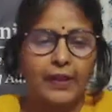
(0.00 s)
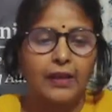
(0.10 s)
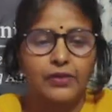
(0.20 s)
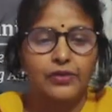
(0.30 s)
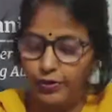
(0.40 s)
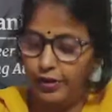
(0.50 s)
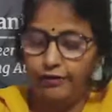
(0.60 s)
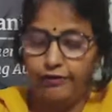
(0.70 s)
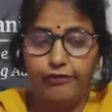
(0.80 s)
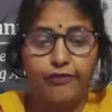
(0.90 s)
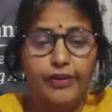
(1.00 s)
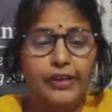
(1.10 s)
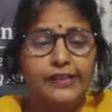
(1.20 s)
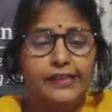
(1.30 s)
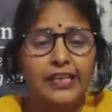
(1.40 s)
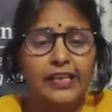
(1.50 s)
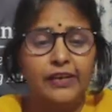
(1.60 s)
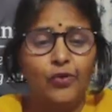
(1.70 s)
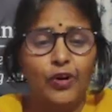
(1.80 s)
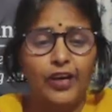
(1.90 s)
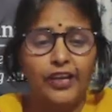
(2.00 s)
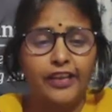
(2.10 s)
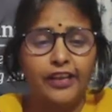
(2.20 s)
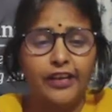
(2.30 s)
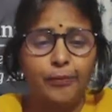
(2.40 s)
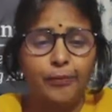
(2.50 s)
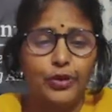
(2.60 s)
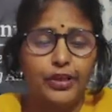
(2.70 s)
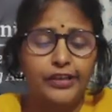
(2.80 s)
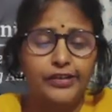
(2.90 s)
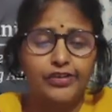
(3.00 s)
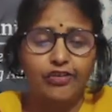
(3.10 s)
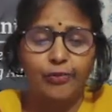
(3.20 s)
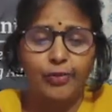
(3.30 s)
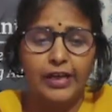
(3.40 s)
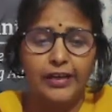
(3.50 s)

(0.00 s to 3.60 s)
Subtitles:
So if we see what are the components of blood,